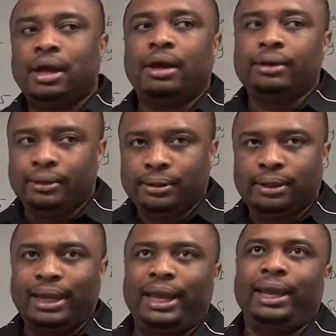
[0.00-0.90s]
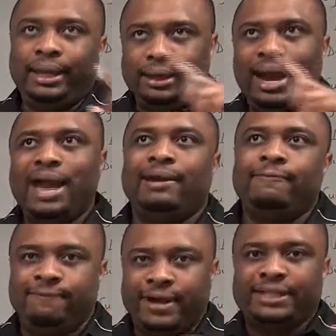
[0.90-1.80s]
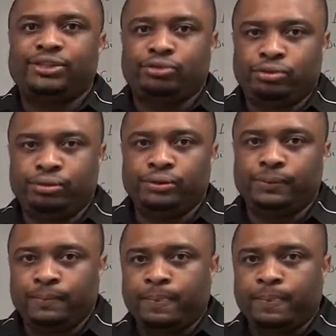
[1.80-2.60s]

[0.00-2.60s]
not a hard and fast rule.